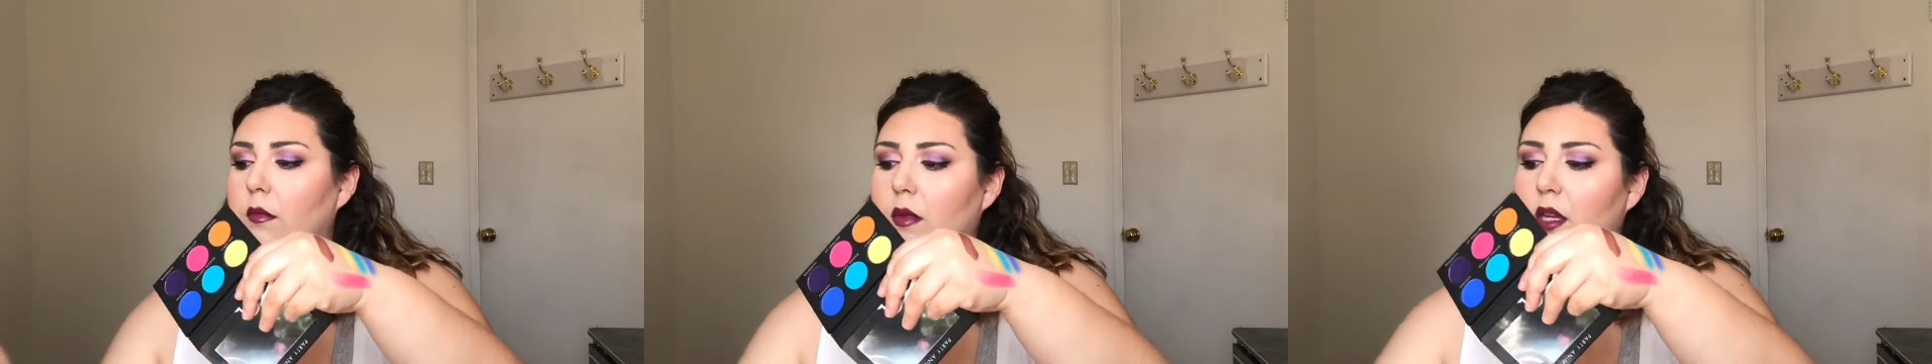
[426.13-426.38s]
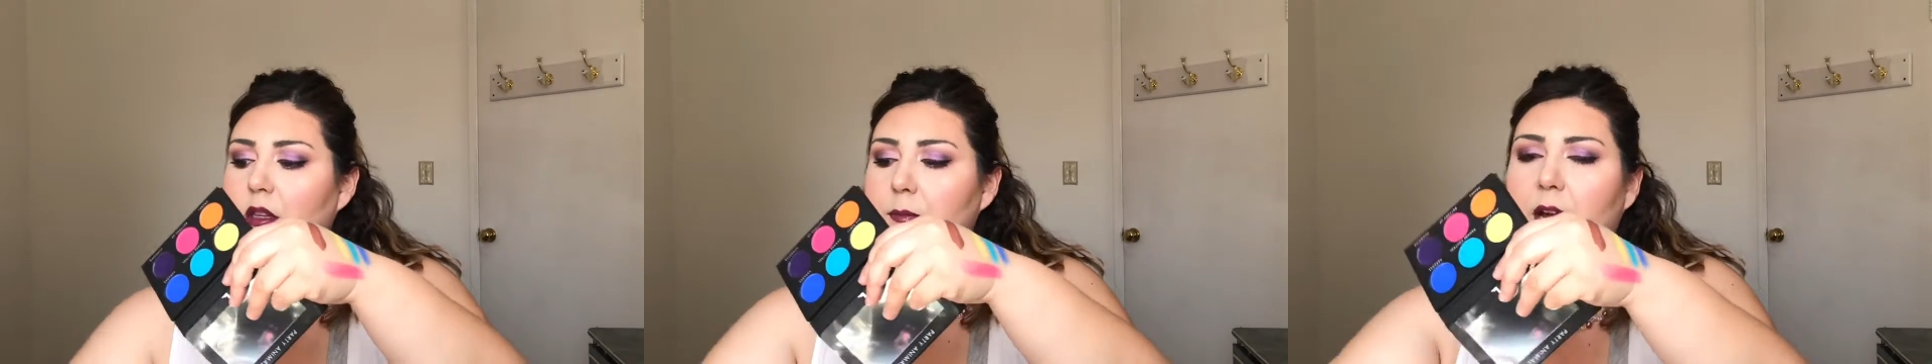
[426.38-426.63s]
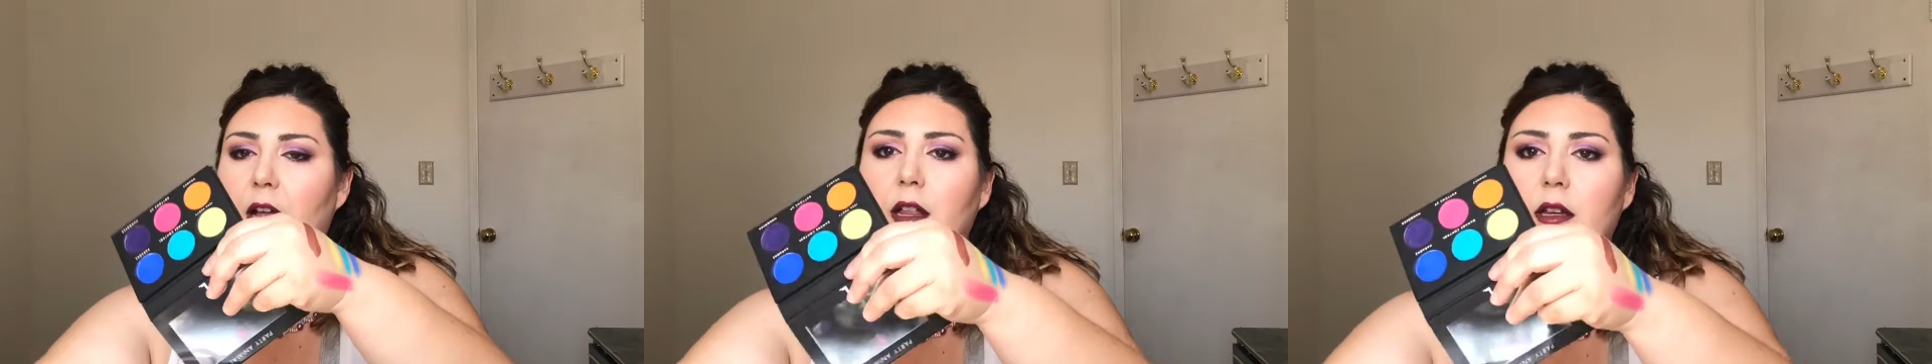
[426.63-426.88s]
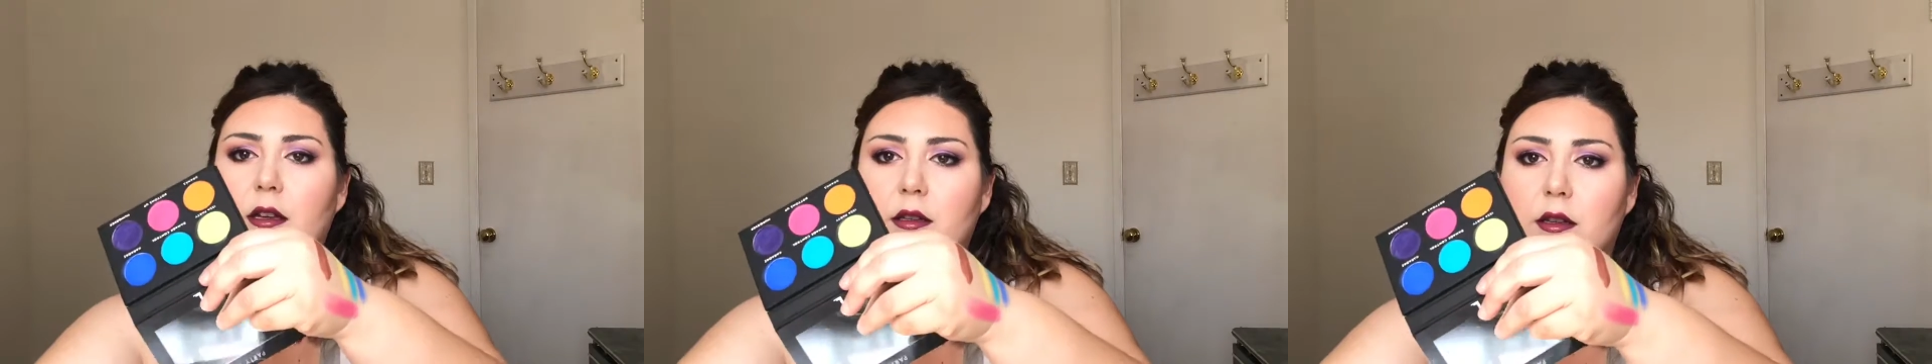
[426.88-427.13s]
This
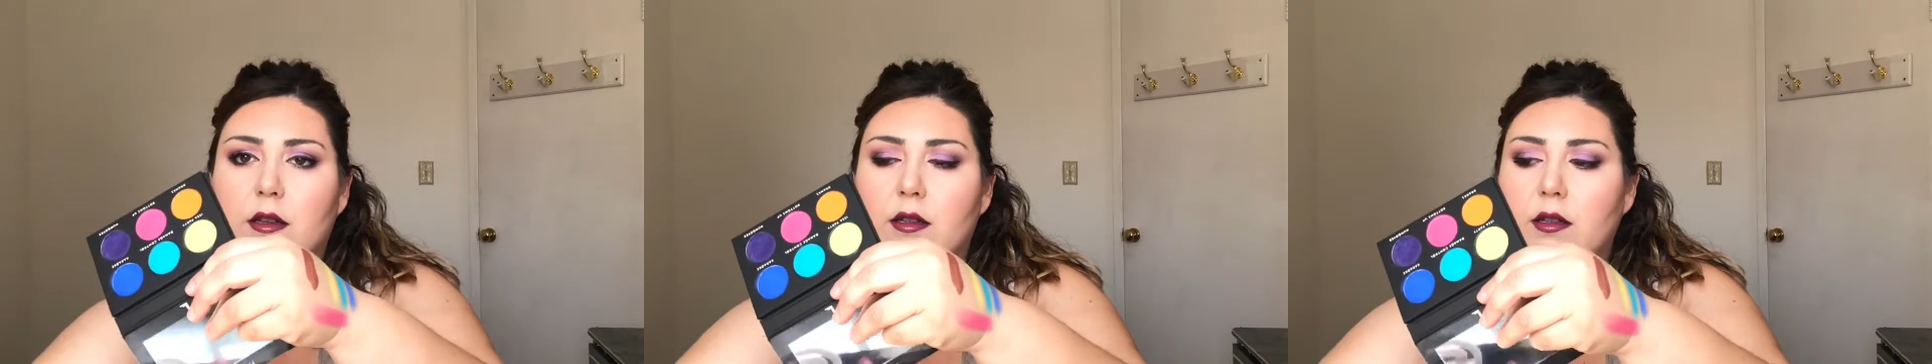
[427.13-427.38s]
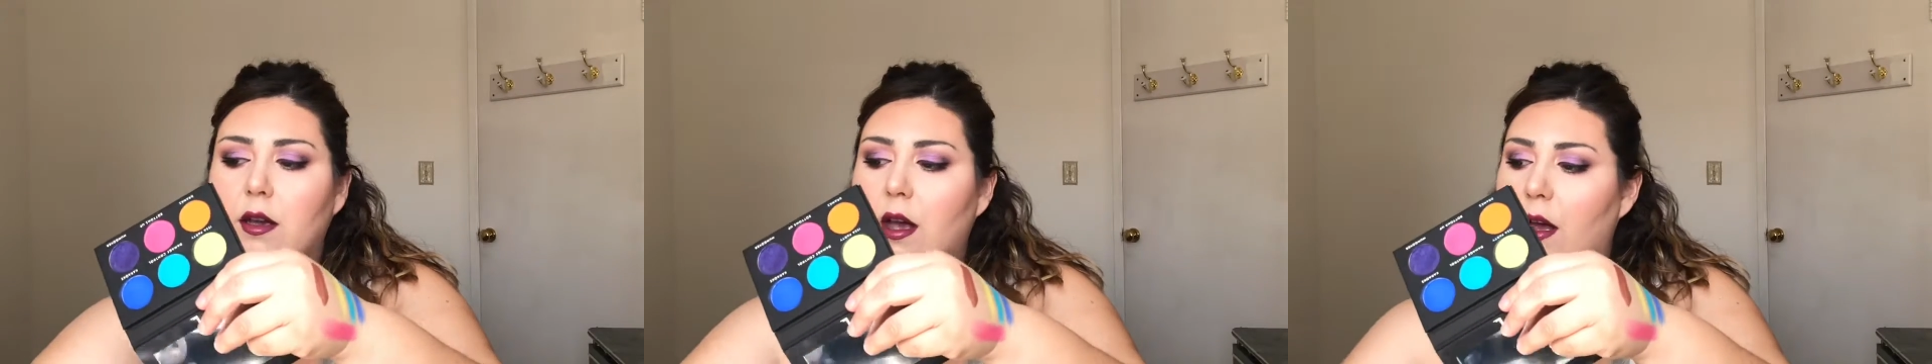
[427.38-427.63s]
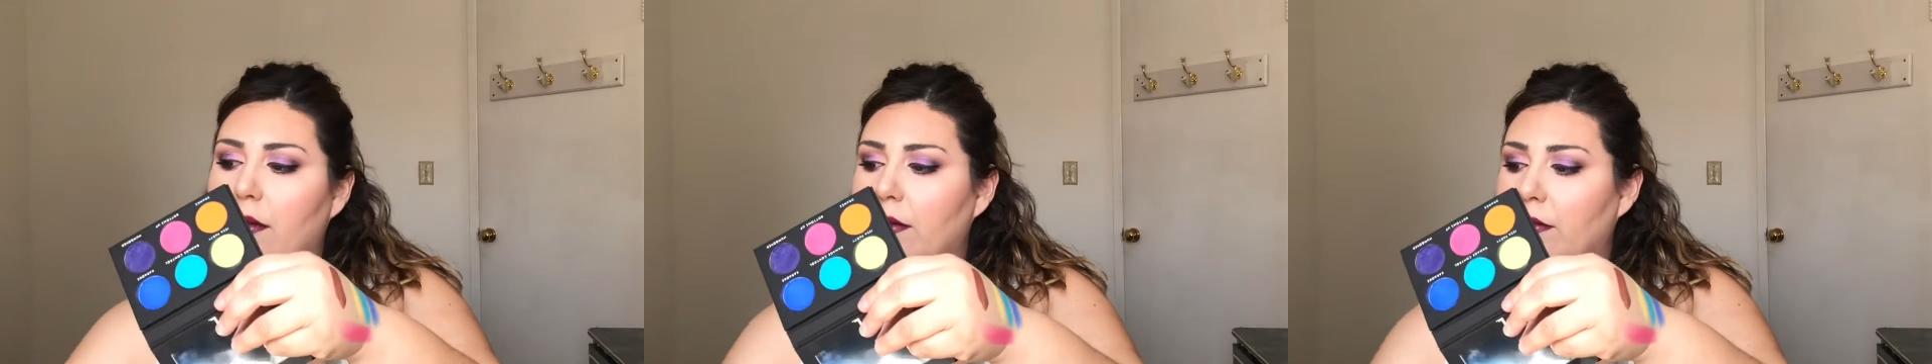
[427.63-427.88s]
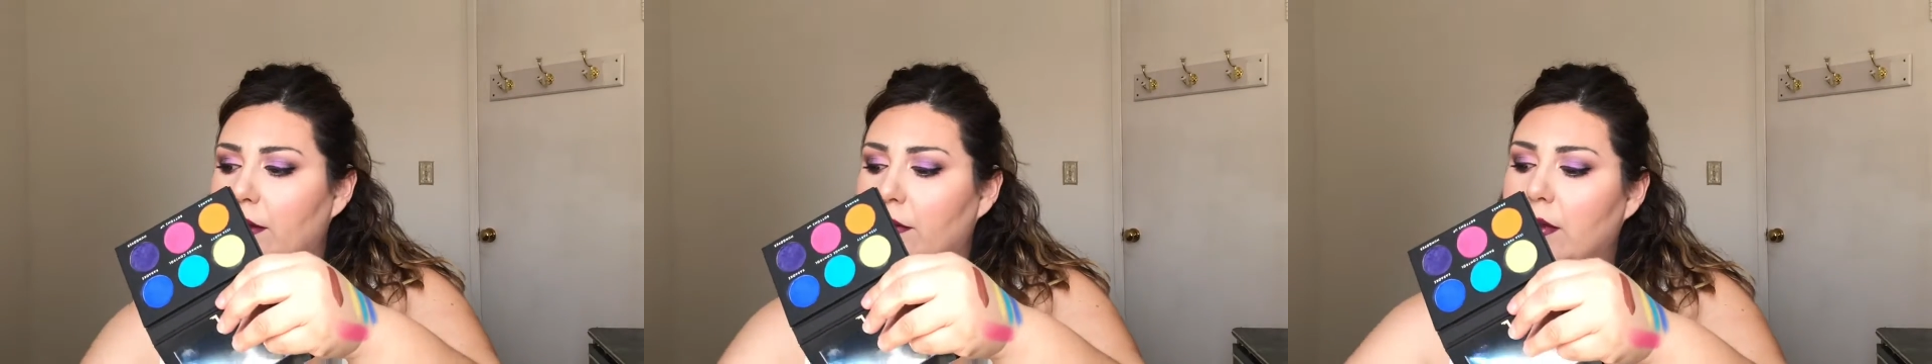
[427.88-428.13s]
palette is good to have
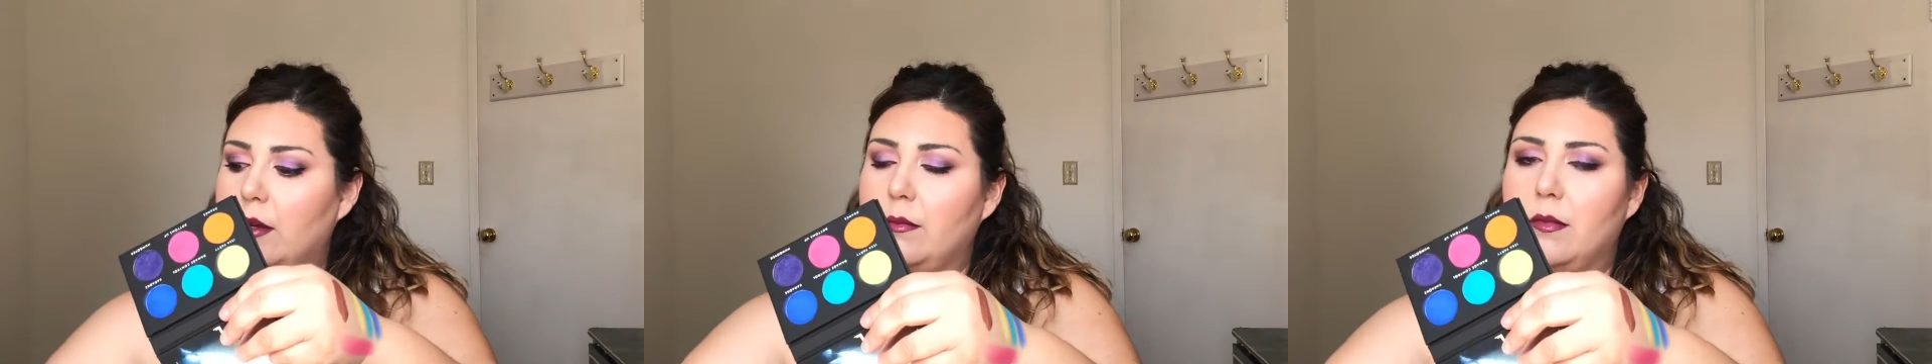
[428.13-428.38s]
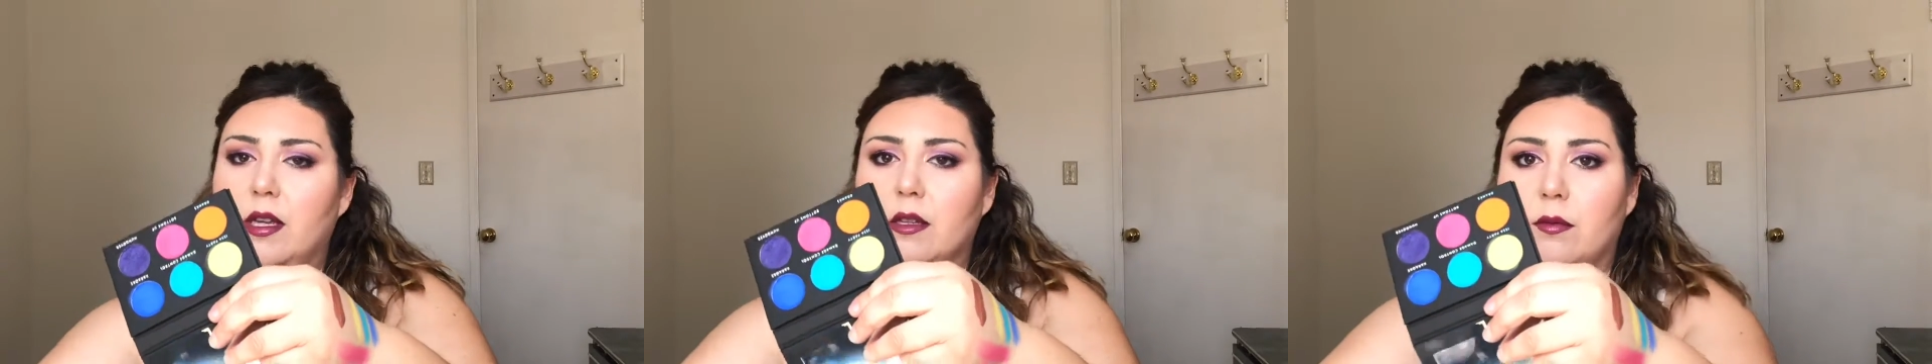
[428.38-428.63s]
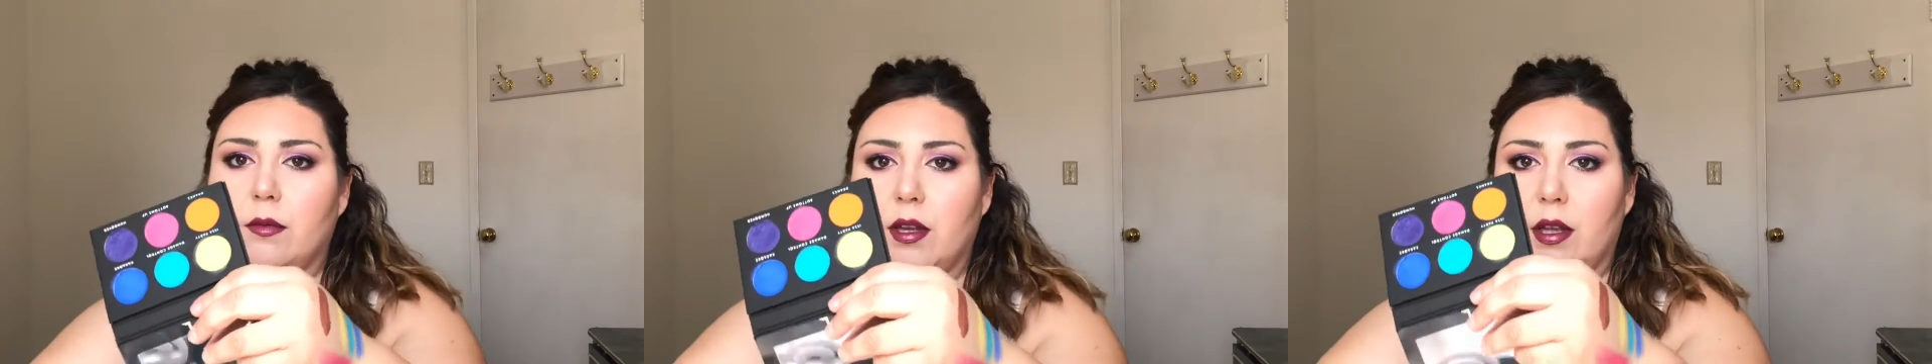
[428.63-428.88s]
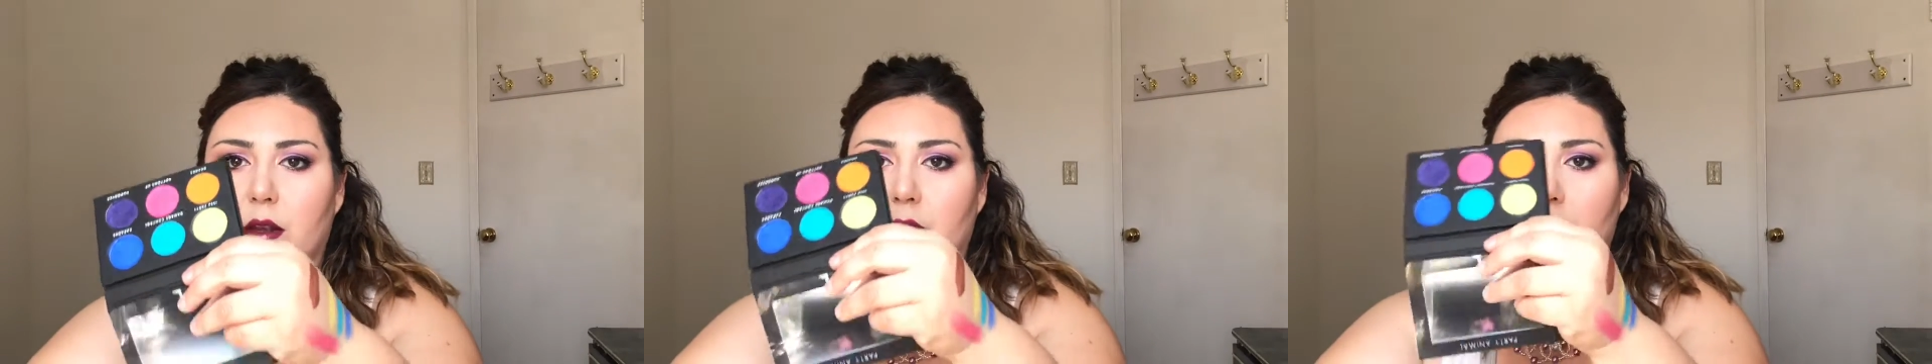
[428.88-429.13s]
if you want to mess
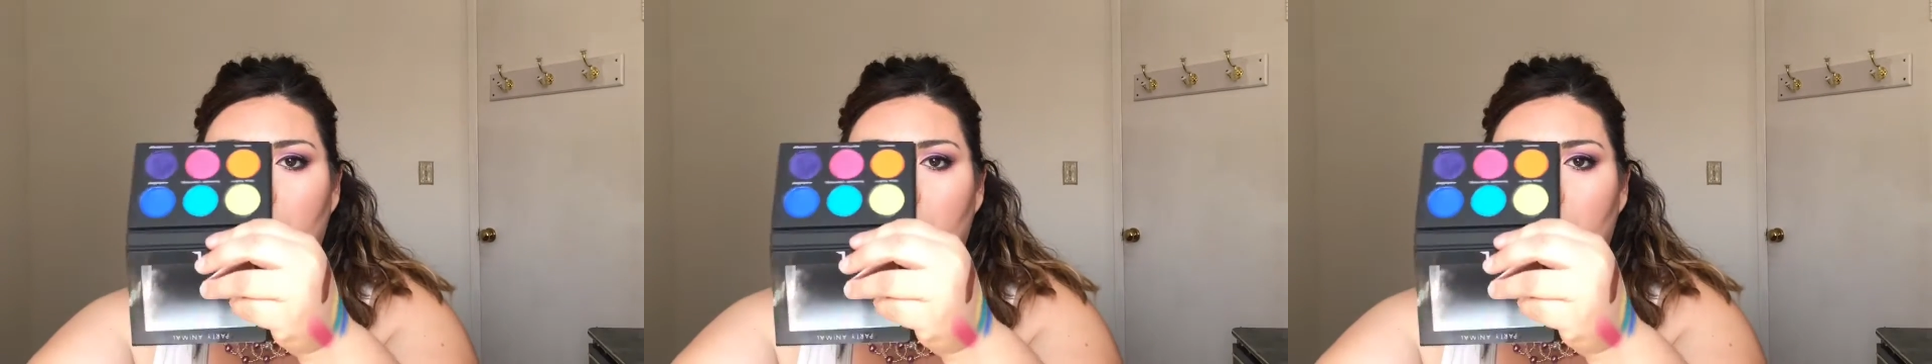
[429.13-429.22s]
with